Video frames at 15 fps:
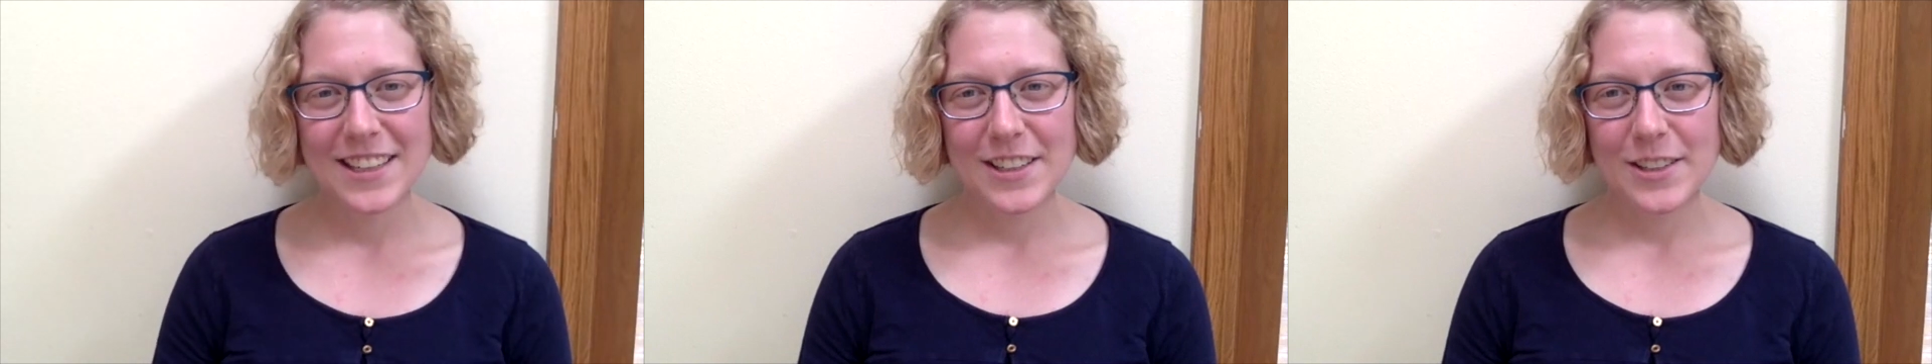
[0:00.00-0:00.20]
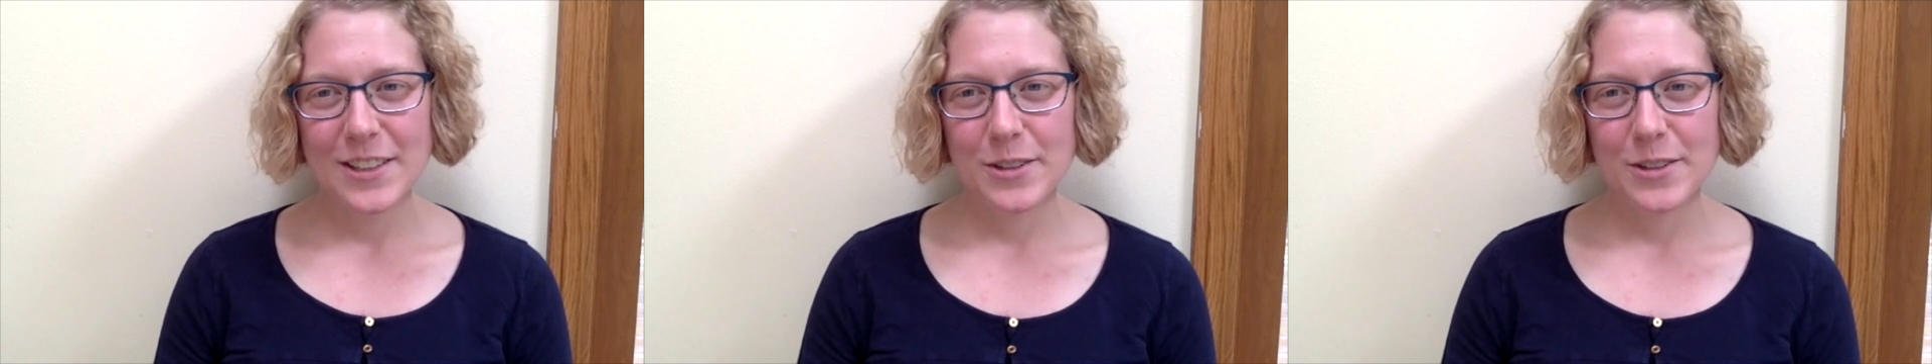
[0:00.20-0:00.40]

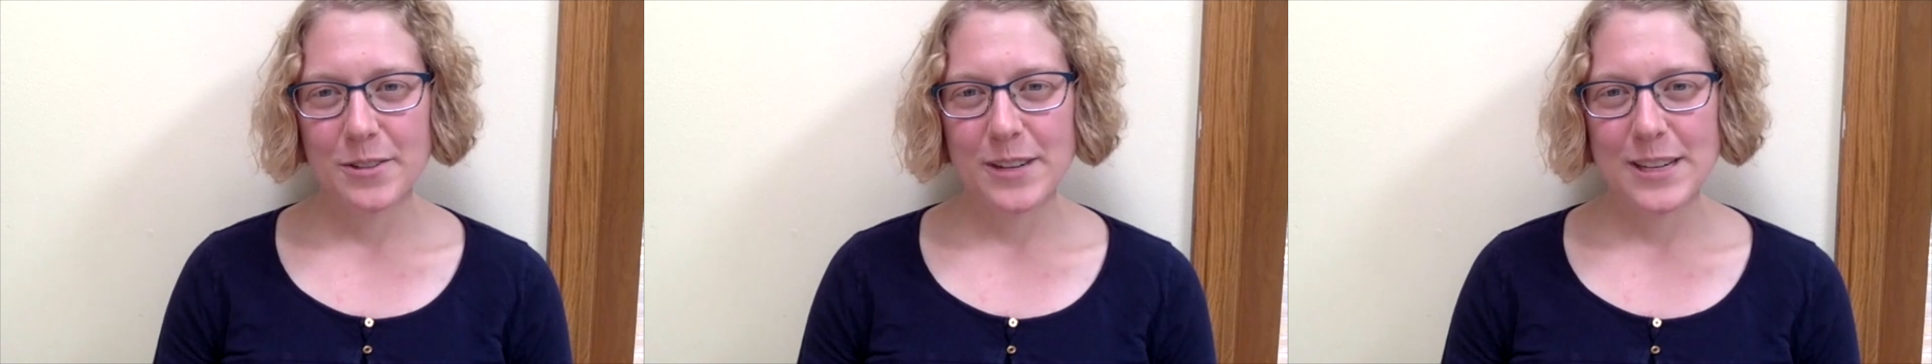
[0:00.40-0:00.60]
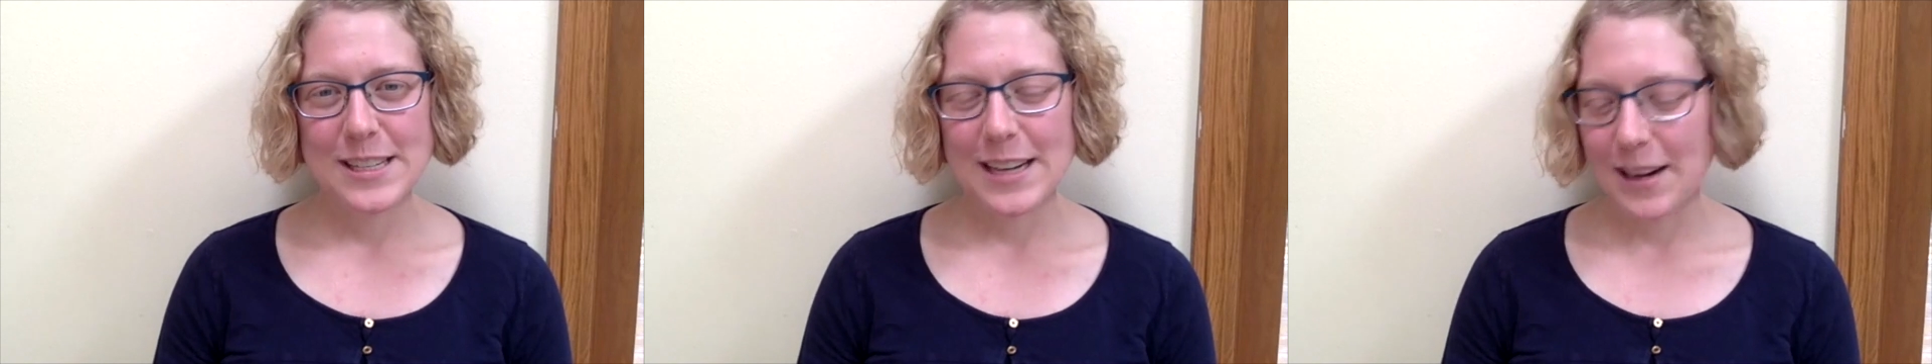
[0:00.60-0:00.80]
who
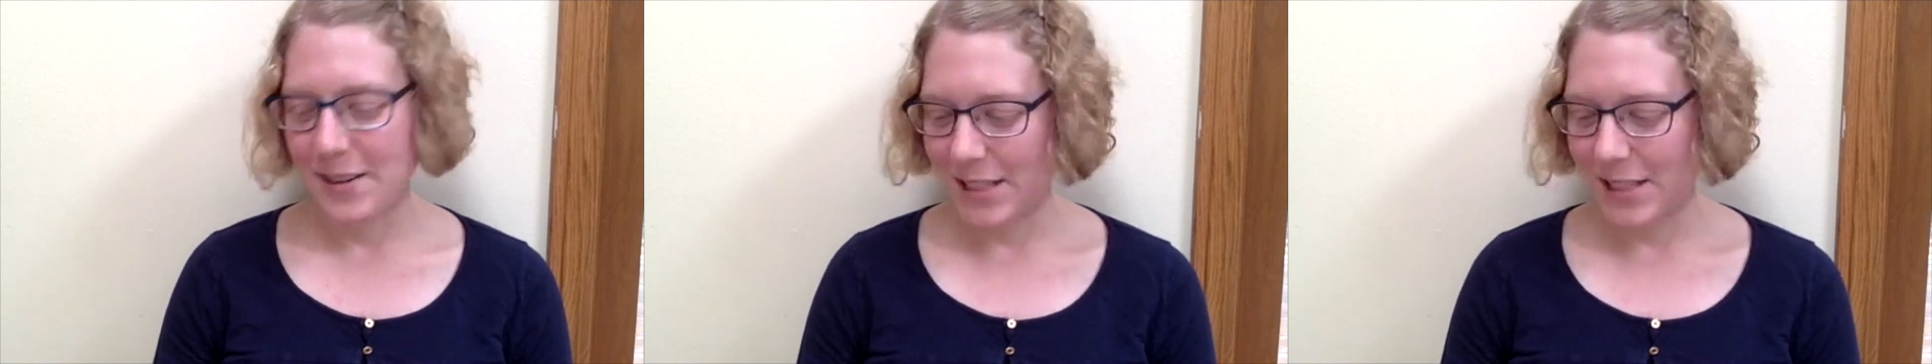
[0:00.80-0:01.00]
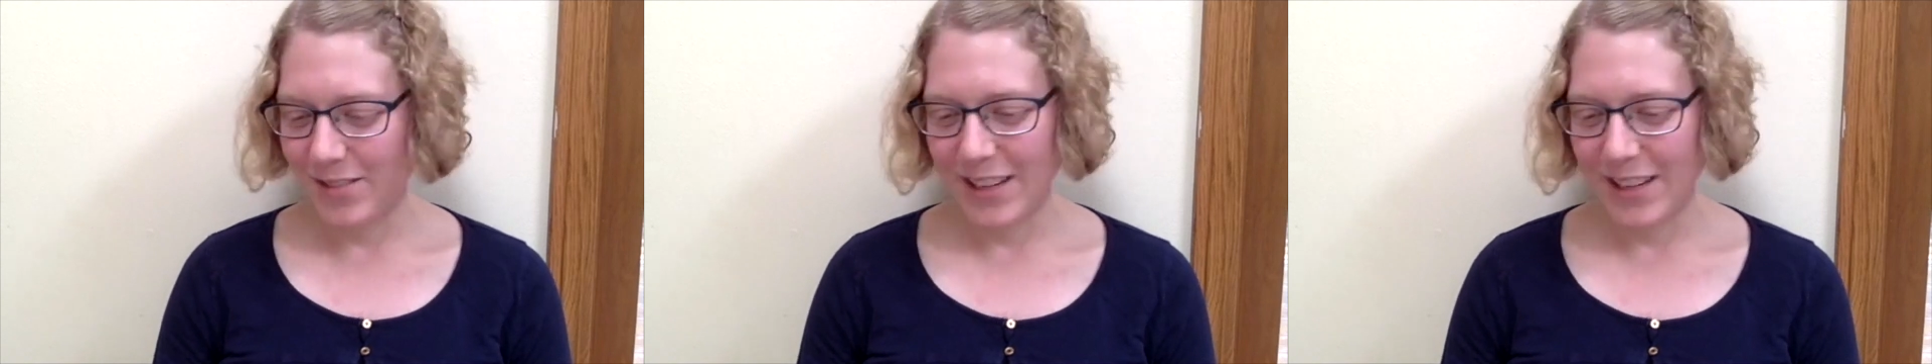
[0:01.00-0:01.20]
reached out
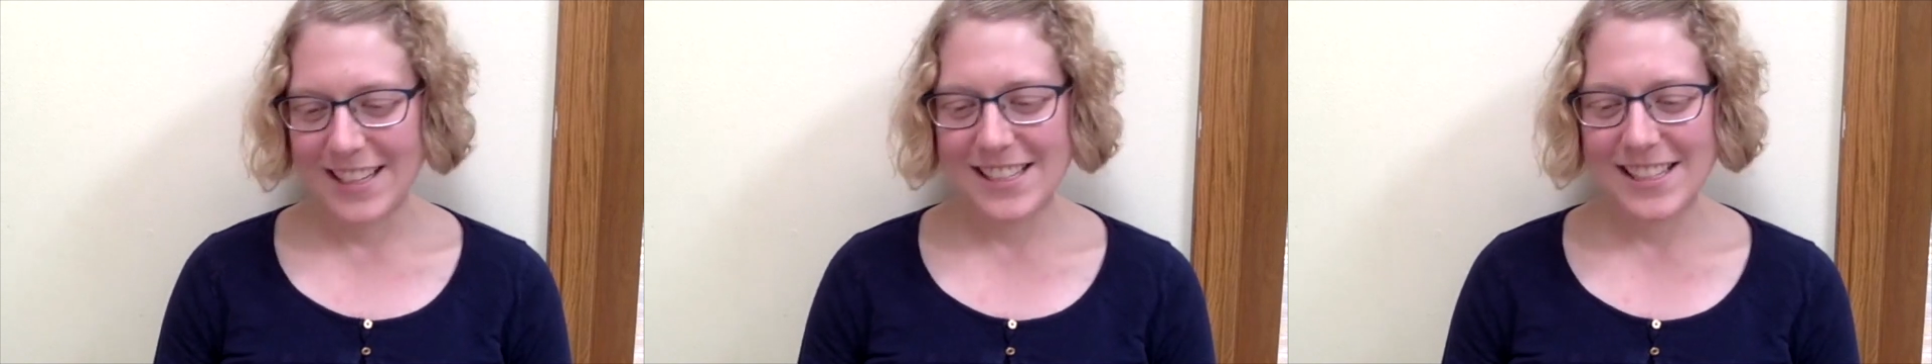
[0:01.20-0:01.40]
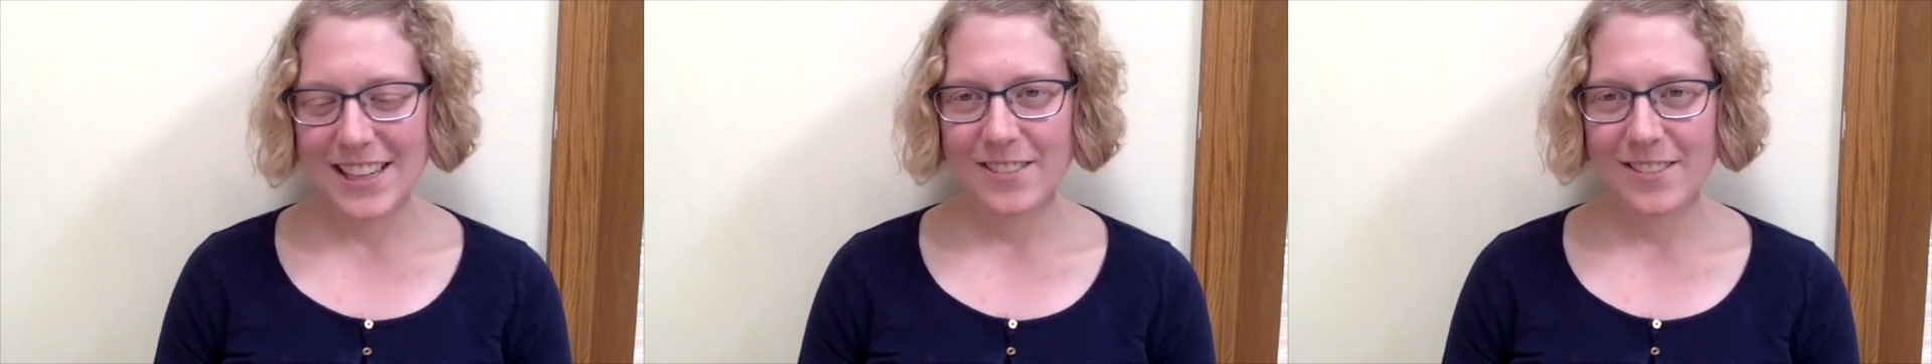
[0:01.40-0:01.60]
to me and said,